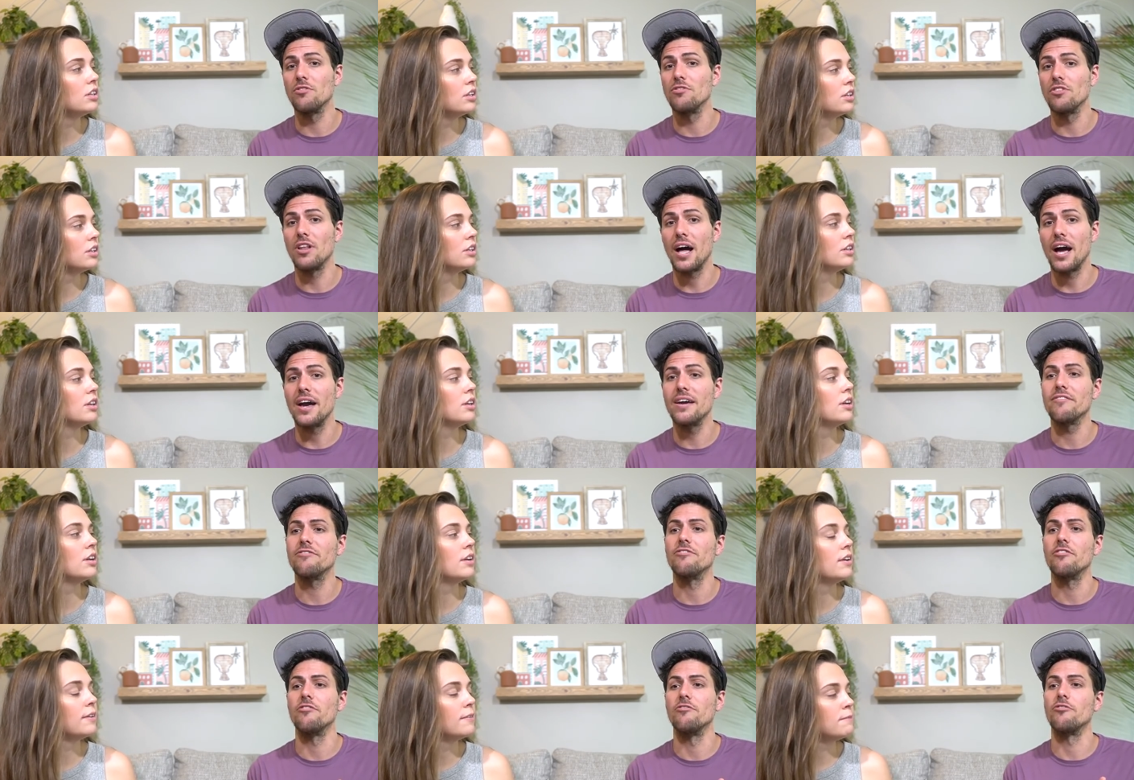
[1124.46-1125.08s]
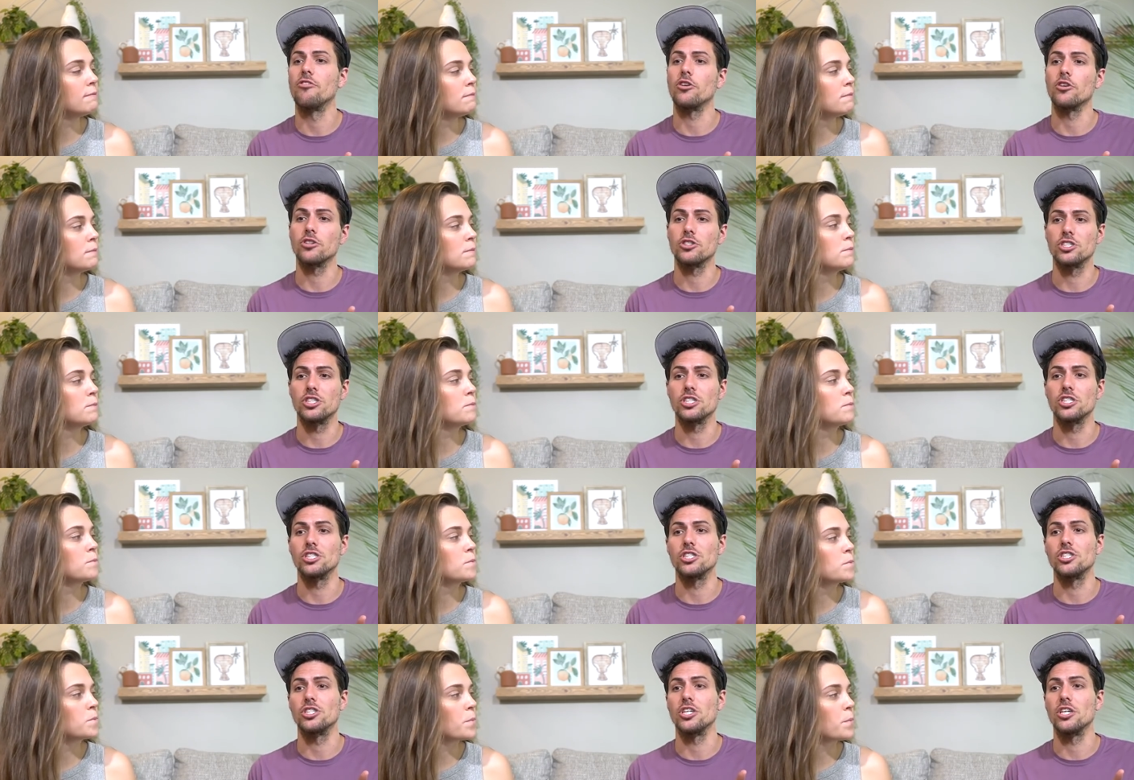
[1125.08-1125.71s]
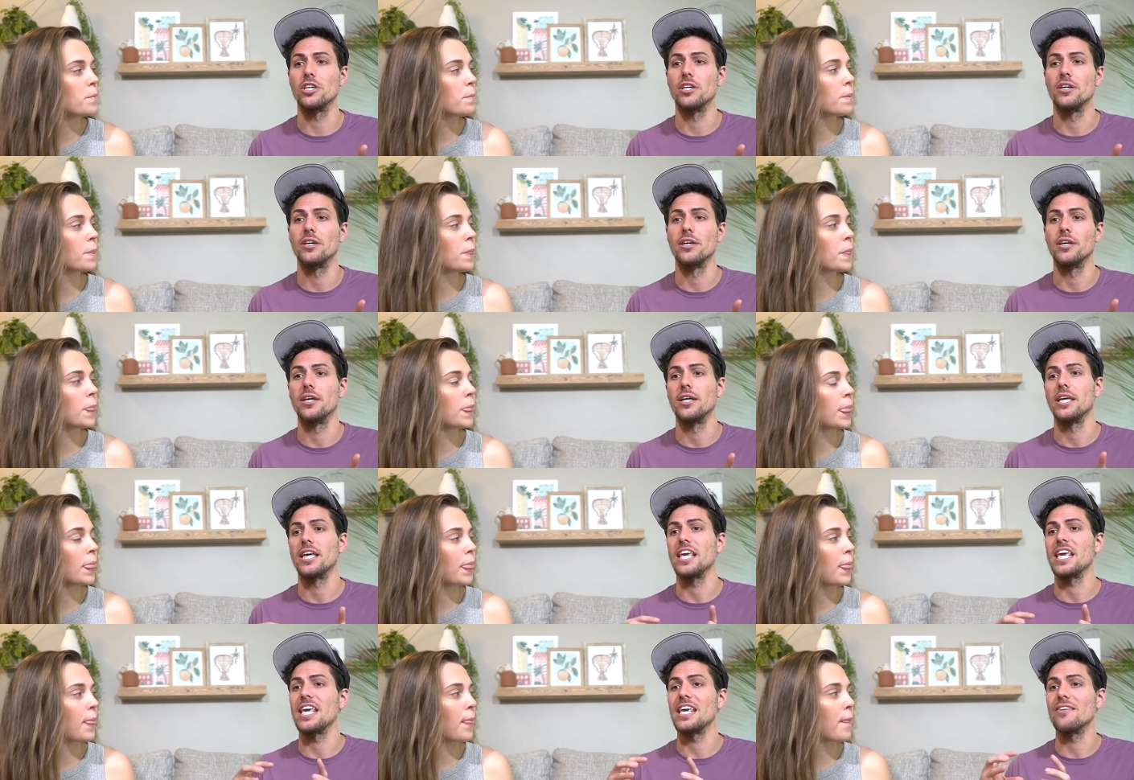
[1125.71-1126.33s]
Speaker 1: of life versus
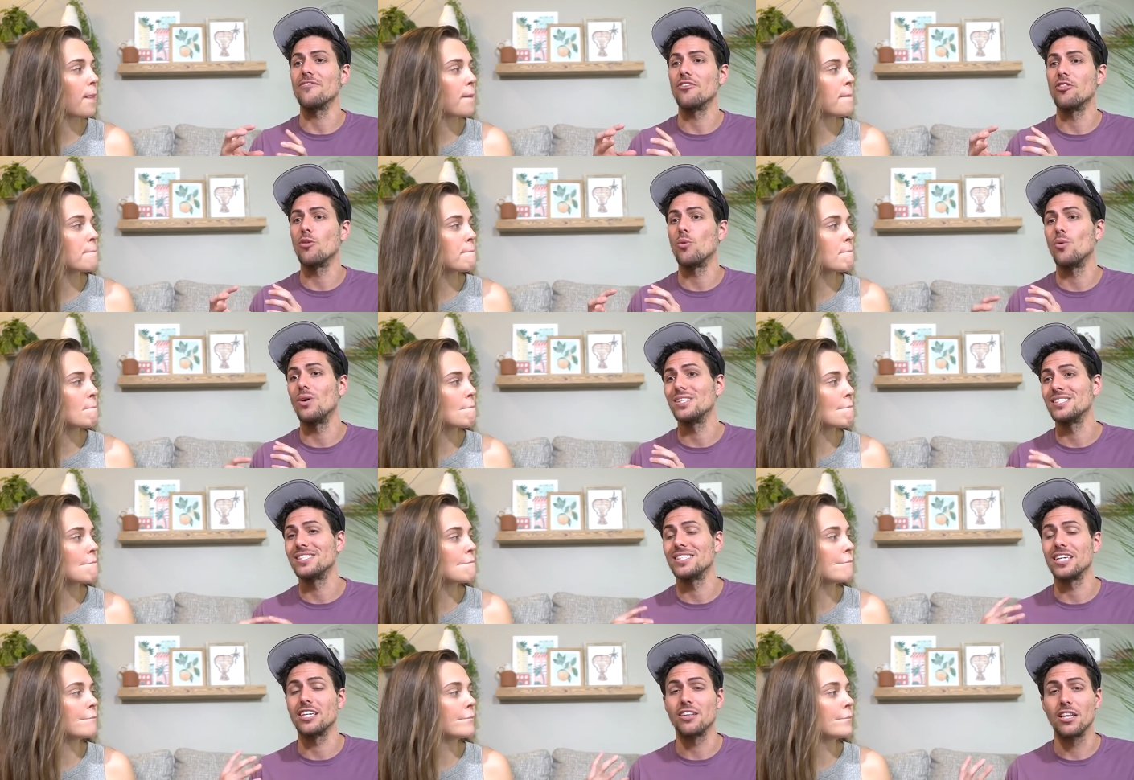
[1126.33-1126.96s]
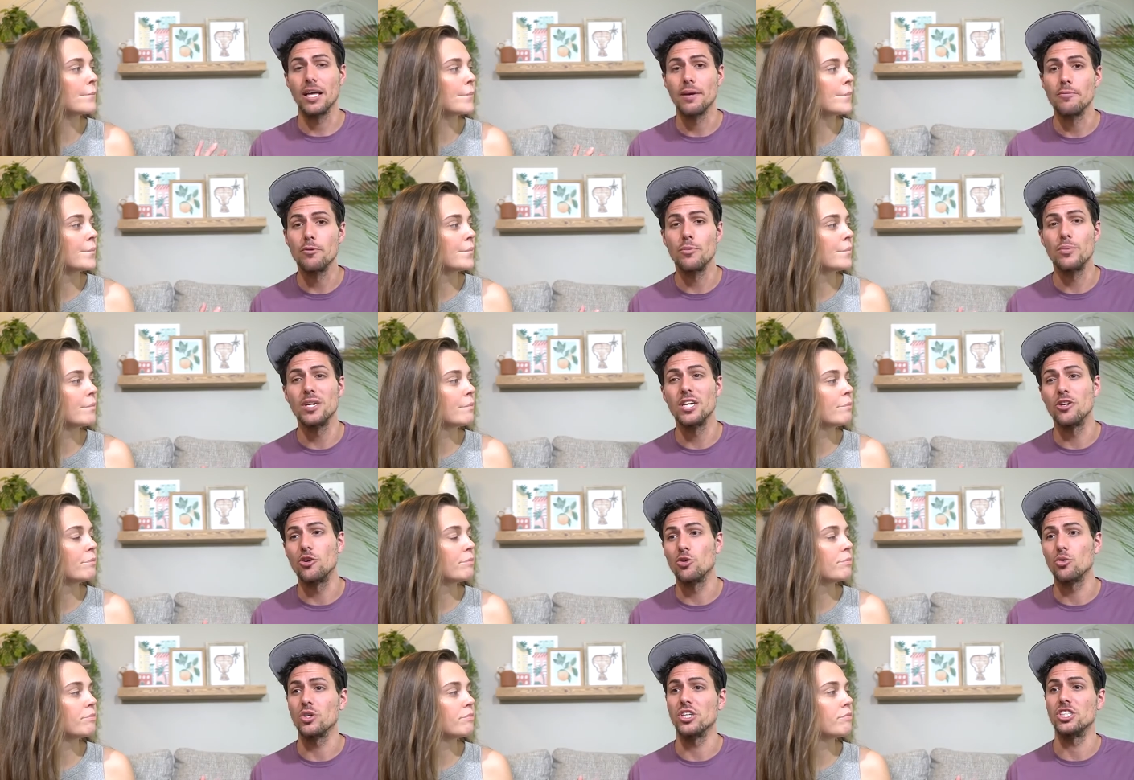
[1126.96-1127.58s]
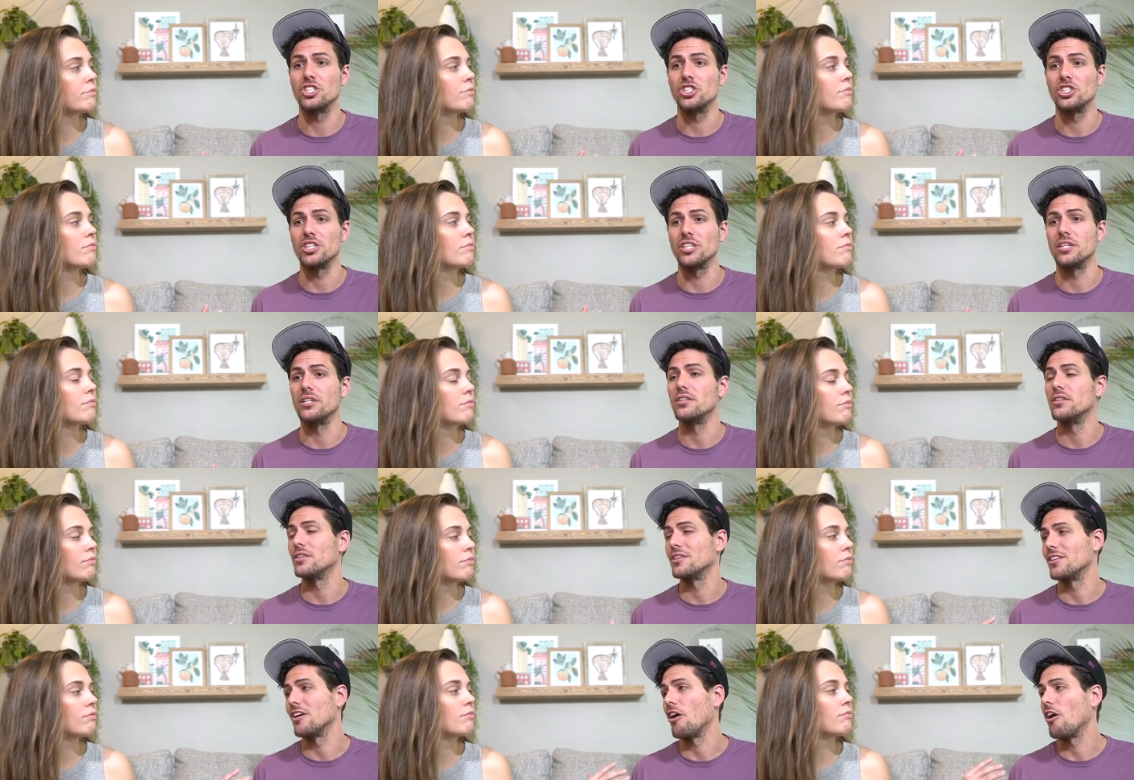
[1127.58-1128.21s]
even the ones that claim to be a Christian,
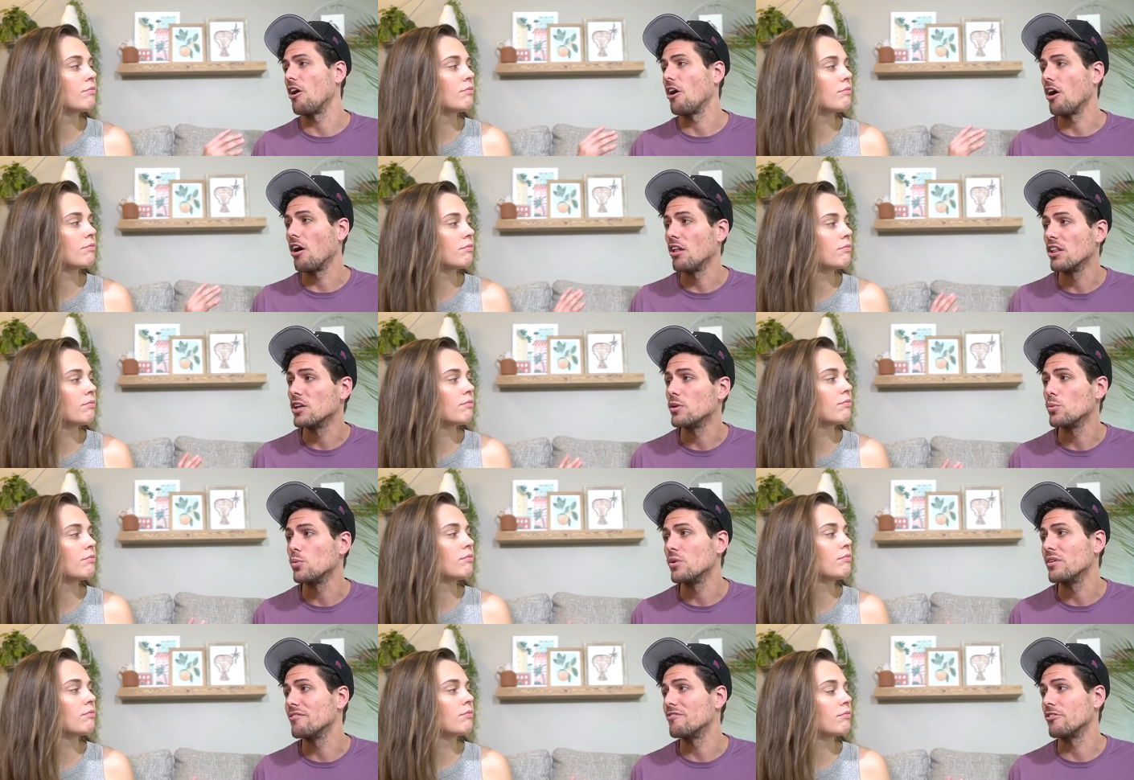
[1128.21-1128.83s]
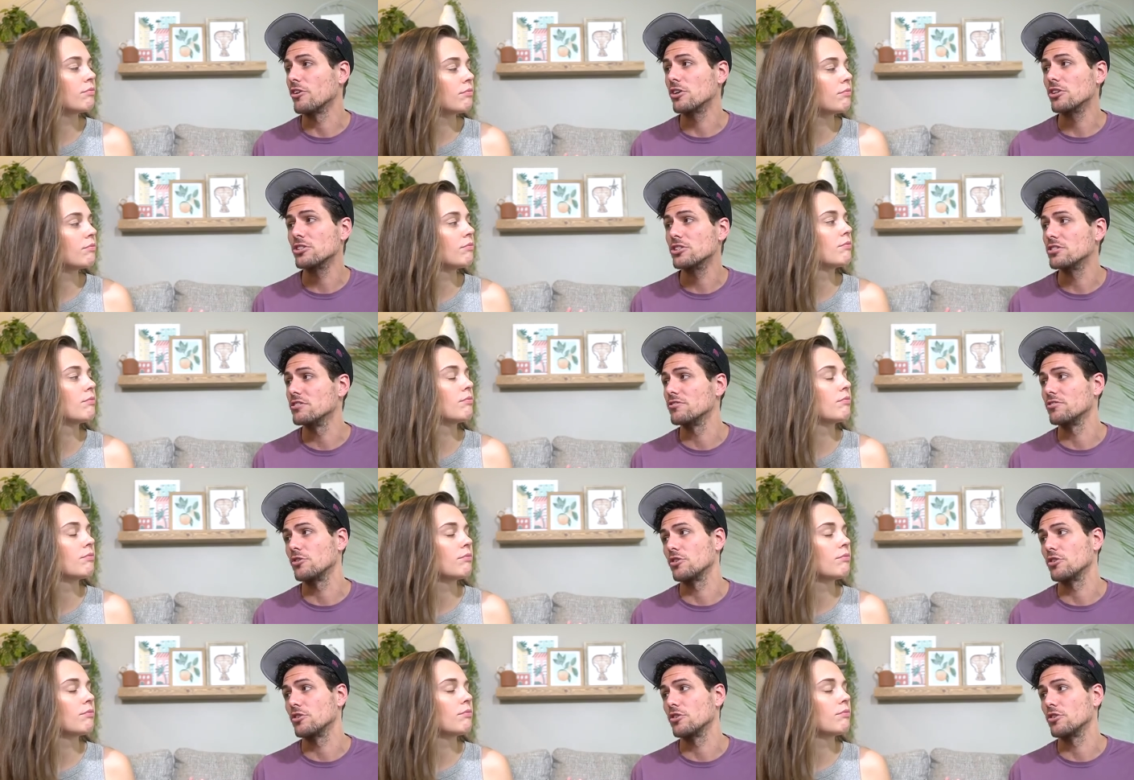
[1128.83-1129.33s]
the Hollywood version of